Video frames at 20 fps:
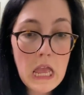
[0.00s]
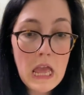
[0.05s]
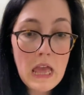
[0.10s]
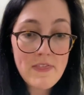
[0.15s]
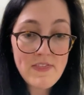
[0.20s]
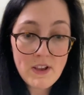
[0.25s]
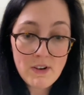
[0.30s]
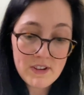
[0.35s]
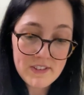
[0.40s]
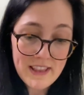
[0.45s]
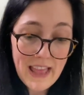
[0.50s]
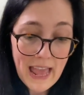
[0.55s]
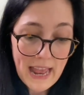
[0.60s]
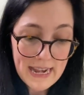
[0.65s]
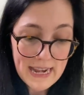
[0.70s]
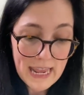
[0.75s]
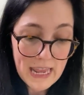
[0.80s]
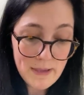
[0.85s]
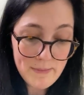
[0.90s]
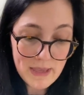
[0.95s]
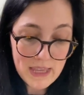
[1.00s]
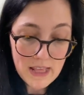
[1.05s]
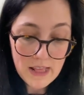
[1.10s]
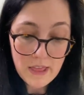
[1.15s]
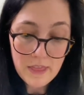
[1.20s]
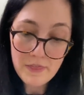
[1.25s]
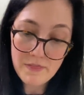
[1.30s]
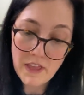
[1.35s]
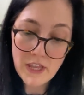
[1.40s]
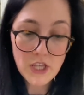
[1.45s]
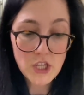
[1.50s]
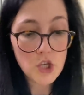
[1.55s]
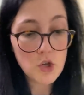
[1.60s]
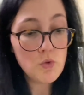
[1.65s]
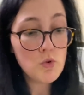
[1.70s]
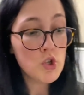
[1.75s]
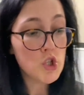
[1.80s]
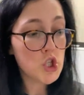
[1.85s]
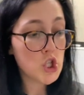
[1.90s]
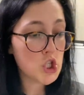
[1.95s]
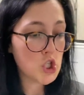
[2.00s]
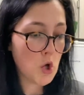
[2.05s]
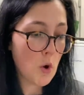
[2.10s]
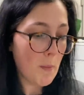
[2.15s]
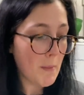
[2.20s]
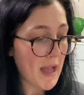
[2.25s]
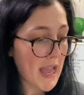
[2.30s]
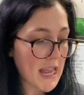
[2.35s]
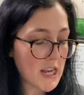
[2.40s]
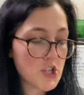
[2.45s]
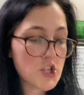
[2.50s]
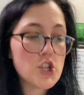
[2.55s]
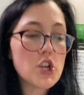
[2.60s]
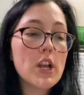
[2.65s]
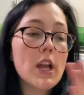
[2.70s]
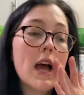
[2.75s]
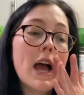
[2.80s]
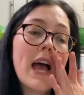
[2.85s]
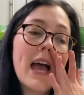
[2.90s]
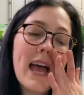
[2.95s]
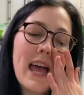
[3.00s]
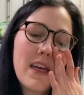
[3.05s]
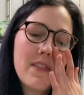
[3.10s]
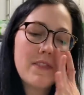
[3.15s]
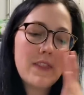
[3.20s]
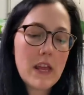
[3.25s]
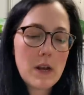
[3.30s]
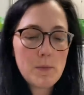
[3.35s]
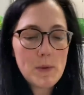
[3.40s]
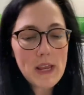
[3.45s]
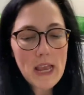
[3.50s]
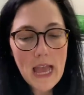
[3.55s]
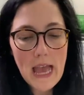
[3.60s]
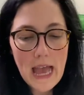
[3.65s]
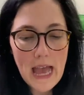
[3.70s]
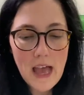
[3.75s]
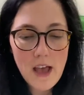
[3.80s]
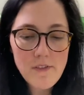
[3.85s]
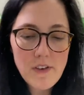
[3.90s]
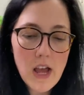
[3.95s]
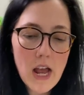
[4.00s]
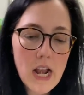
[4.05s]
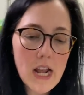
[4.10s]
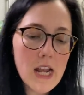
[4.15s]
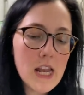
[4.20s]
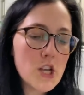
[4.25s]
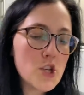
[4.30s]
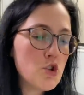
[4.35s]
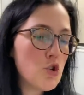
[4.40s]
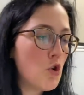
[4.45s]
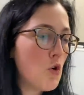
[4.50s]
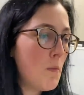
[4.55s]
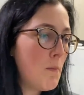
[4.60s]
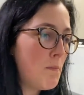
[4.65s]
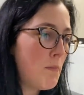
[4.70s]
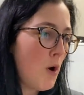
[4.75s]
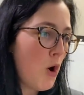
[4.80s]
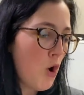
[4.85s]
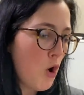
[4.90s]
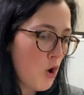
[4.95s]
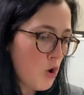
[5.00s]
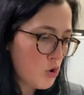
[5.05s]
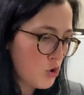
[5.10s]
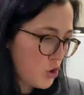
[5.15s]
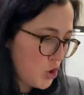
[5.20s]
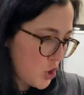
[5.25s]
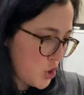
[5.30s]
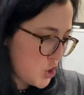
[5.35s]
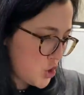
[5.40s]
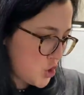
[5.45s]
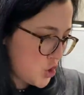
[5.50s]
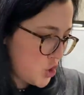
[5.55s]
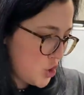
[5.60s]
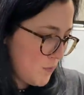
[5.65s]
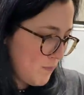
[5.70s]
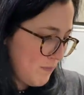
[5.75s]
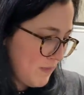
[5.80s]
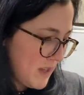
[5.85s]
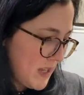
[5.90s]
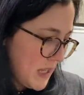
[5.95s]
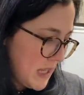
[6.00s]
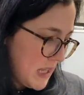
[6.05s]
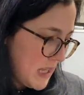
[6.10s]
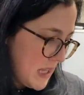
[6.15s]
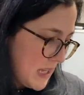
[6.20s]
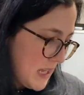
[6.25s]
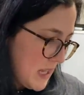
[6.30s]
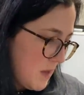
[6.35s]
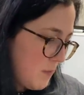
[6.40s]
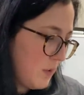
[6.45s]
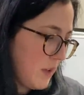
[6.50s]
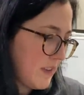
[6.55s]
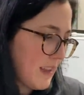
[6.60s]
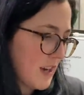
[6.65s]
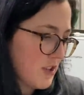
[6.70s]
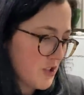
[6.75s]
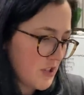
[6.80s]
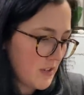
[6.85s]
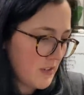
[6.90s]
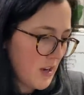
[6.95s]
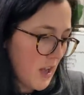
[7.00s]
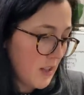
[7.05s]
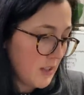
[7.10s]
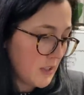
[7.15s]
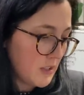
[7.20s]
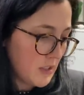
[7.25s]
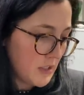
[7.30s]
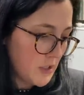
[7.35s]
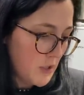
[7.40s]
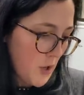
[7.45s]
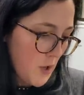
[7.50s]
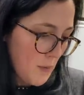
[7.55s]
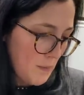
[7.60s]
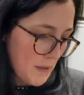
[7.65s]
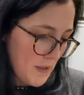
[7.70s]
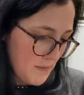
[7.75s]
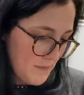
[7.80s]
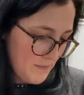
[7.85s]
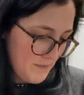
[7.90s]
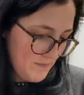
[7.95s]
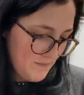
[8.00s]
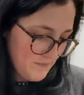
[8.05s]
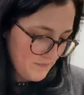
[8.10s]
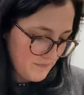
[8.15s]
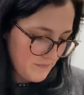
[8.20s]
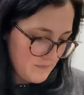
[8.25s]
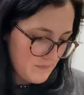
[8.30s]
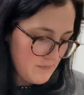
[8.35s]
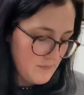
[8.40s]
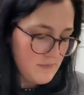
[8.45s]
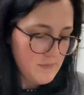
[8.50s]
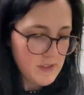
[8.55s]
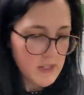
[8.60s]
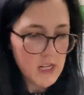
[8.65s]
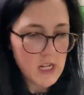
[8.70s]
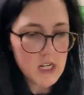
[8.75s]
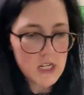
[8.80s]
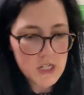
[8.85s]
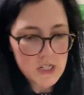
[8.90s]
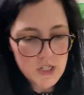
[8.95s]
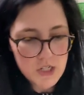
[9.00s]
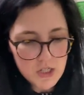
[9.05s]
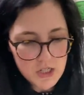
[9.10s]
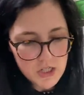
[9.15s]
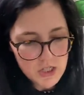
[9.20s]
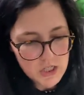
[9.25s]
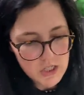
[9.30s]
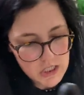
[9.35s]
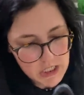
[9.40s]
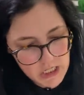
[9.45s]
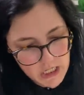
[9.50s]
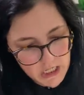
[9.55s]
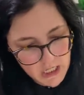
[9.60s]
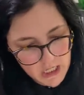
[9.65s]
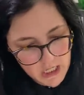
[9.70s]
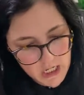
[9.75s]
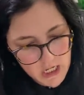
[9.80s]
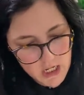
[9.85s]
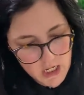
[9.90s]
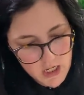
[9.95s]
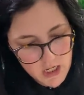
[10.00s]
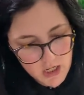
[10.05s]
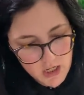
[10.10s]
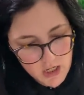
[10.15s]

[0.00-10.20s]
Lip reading: there is that. Amy, thank you so much. And then we have a little box. Well, it's actually not little at all, but let's just see